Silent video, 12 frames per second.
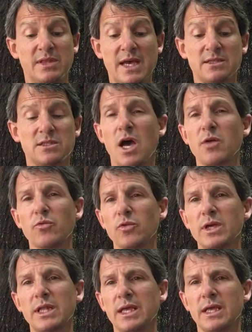that's not
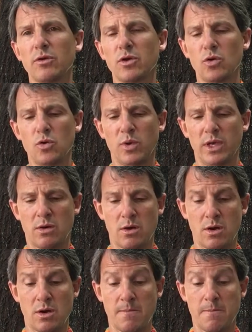really who we
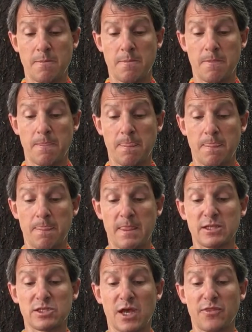are.
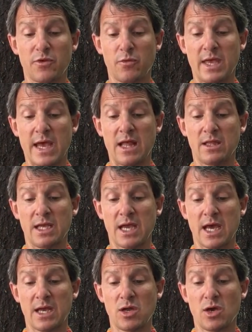That's not the reality
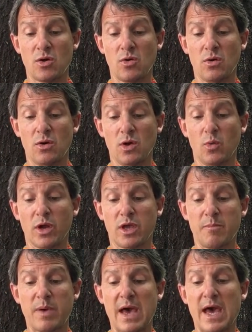I know. We're
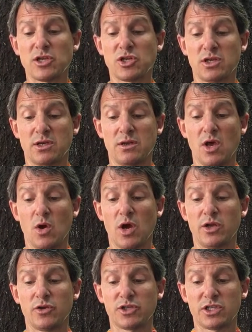compassionate,
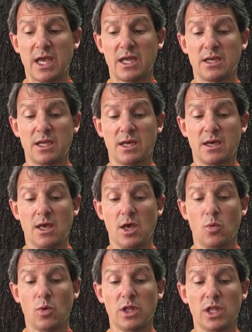understanding,
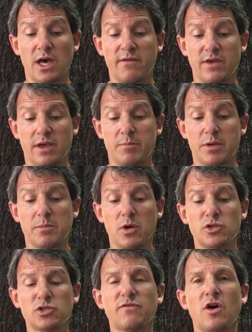we're loving, but
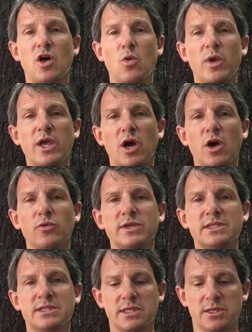most of all, we are
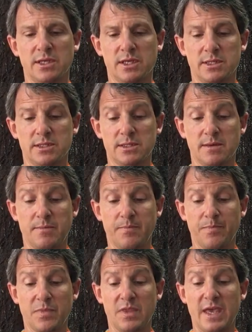resilient.
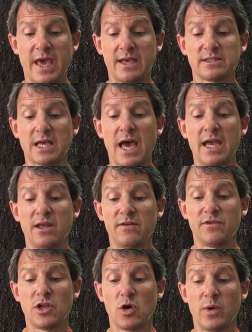The anxiety of
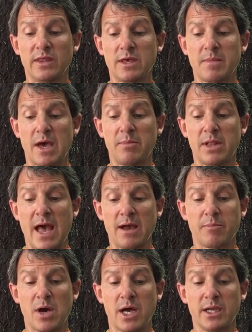knowing that my black
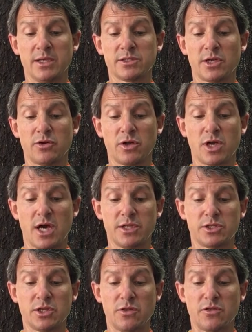body is under
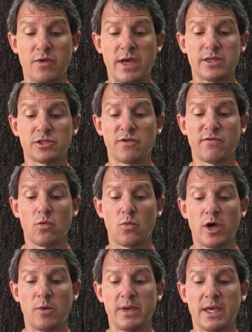constant threat is
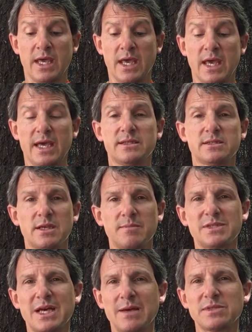overwhelming, and
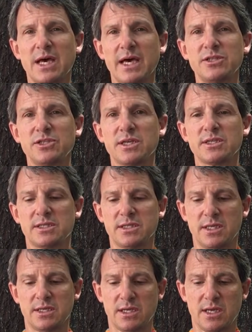sometimes I just
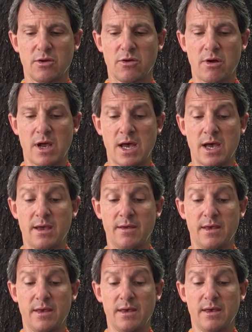sit and cry.
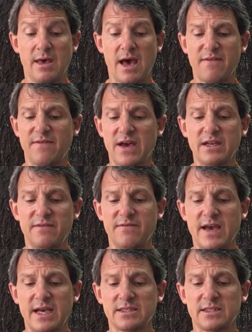I find it
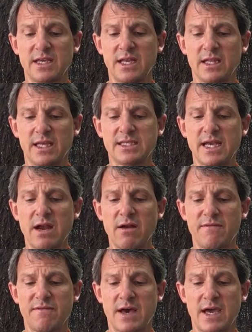fascinatingly
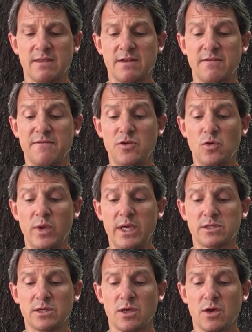terrifying that a few
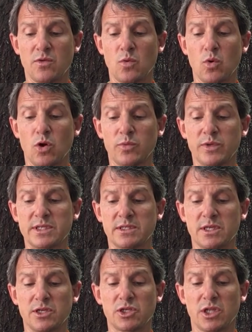weeks ago the world was
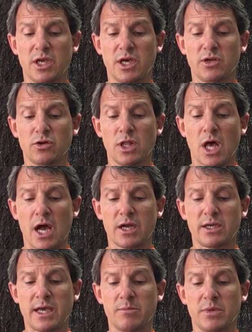essentially under
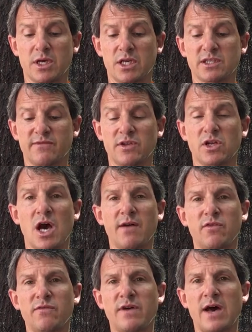lockdown because of a
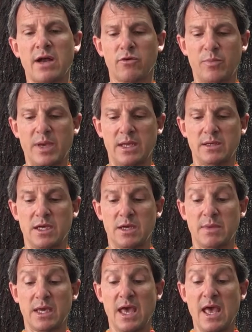novel viral
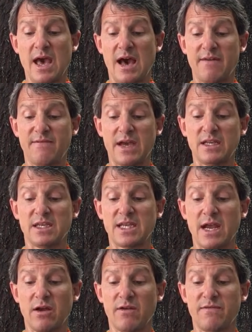pandemic. I find it
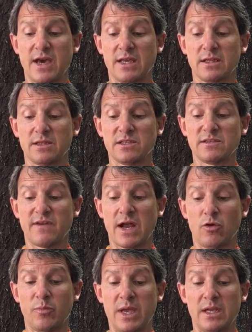terrifying that this
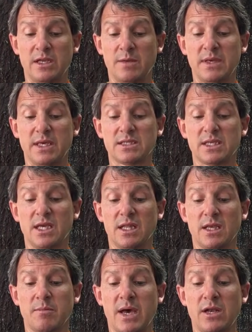viral pandemic is
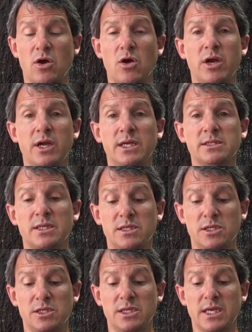killing minorities
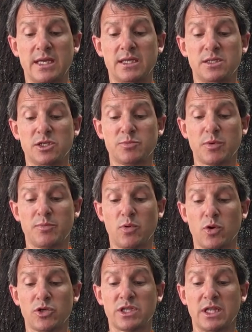at a
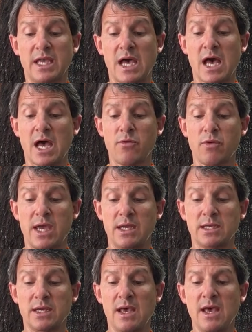disproportionately high
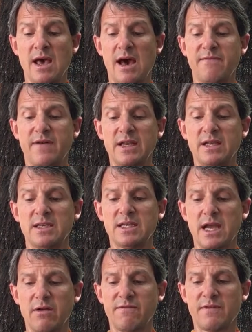rate. I find it
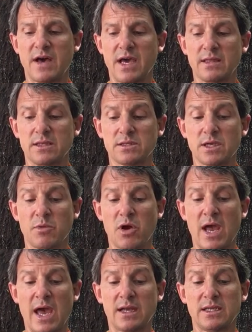terrifying that some are
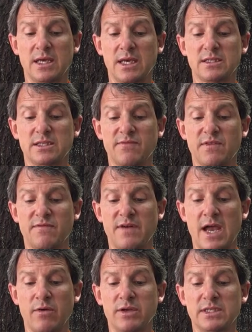acting as if the
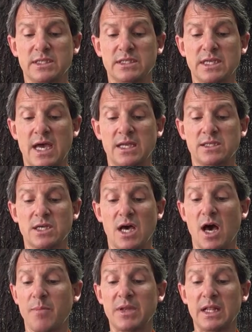virus decided to
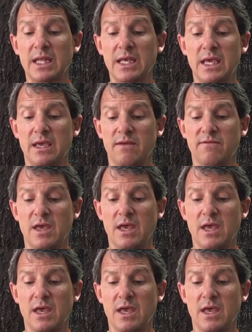up and leave